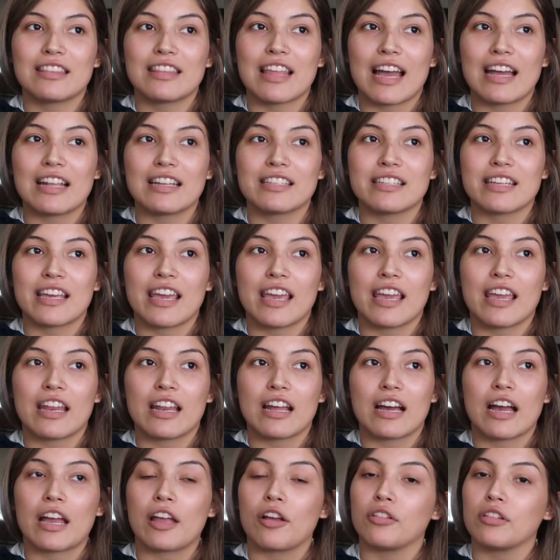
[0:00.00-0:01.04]
that
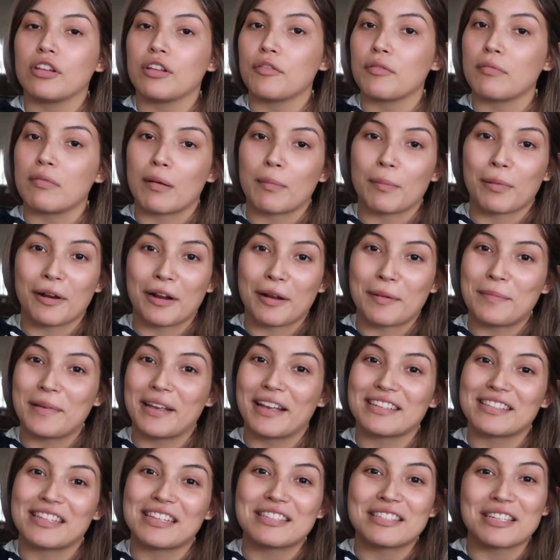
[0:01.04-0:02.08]
date, I only remember it
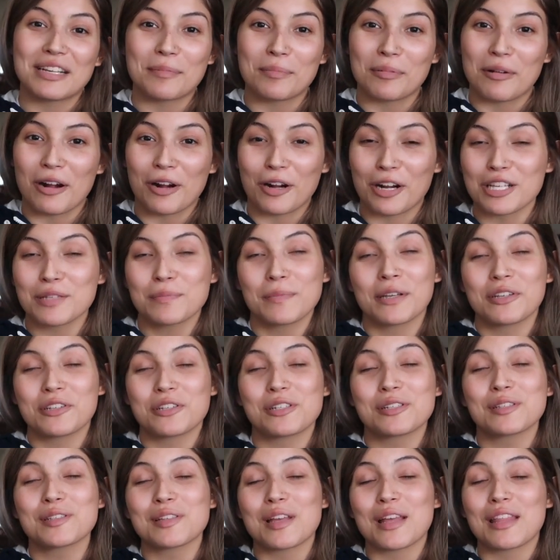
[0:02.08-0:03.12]
because I took progress
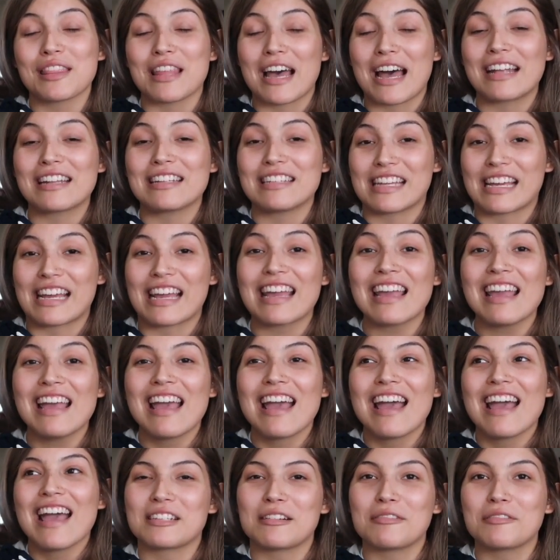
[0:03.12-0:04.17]
pictures that day
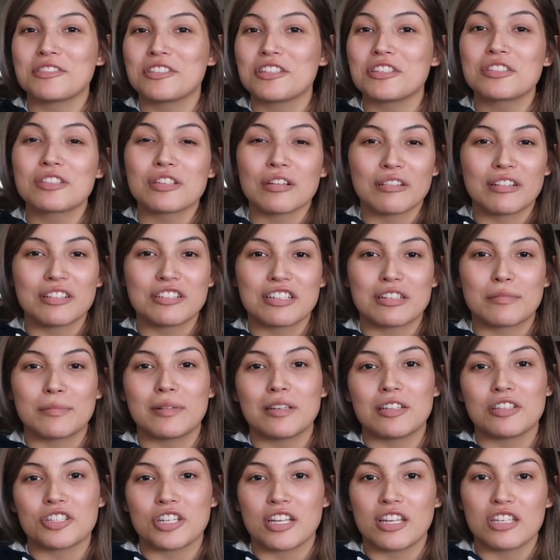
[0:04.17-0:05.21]
because I was just so
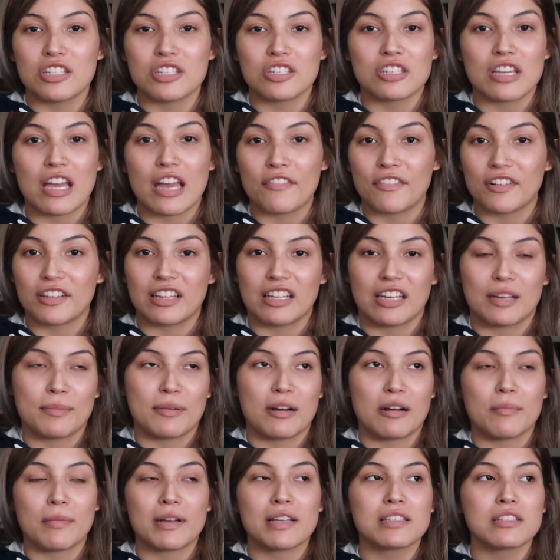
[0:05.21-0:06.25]
determined to change everything
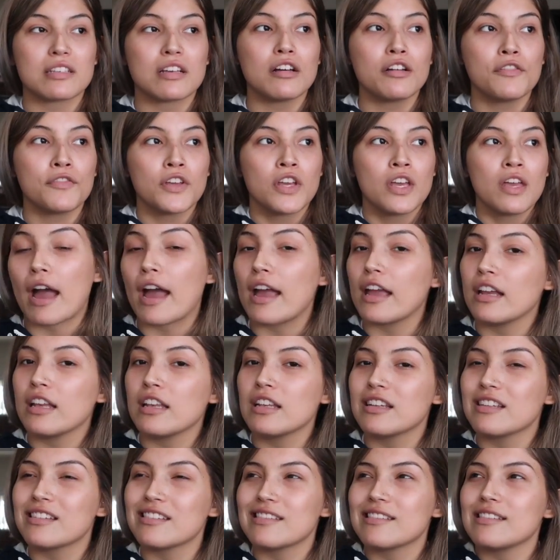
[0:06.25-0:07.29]
about myself. I
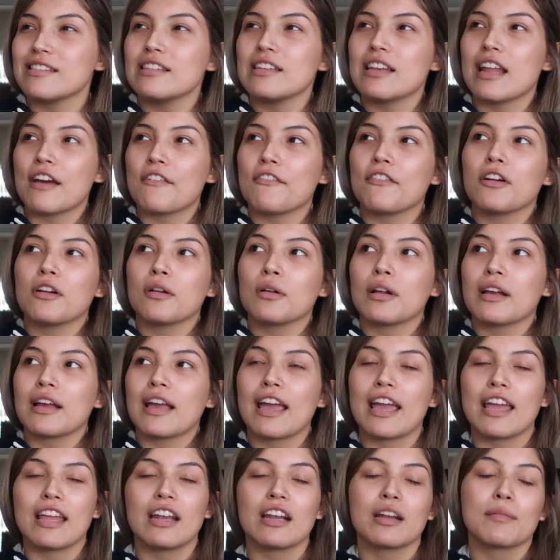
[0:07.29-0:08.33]
never
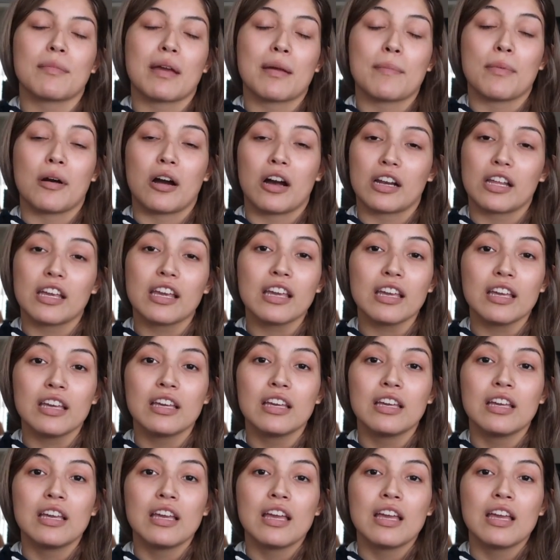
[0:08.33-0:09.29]
hated my body.